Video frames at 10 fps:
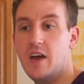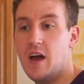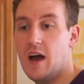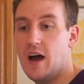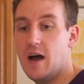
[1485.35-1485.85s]

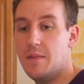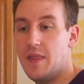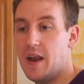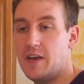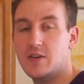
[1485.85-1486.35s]

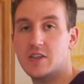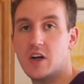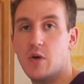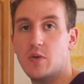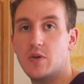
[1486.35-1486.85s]
and then I used to
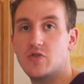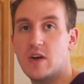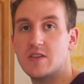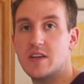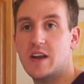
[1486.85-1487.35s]
coat it with
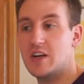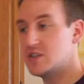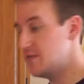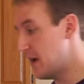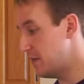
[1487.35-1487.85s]
dressing, and I
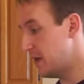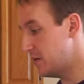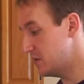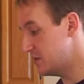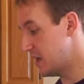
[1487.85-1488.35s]
just found that
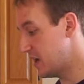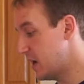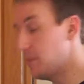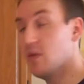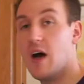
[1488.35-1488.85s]
it was
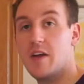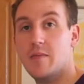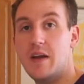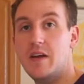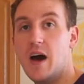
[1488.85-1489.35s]
taking up a lot
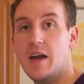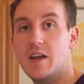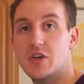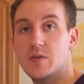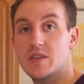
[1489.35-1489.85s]
of my
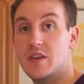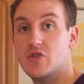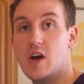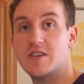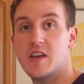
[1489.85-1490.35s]
diet in terms of the
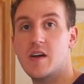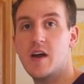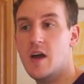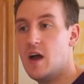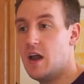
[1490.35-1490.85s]

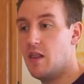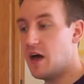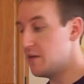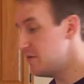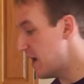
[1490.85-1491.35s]
dressing and a
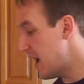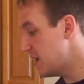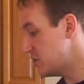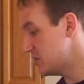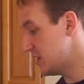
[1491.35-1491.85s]
lot of
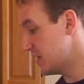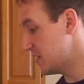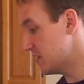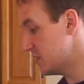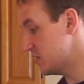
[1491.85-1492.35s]
fat just to
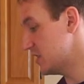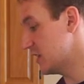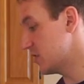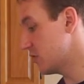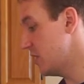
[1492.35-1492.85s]
get
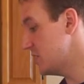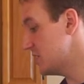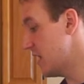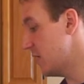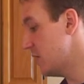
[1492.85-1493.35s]
the
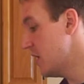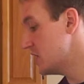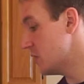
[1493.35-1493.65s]
greens down.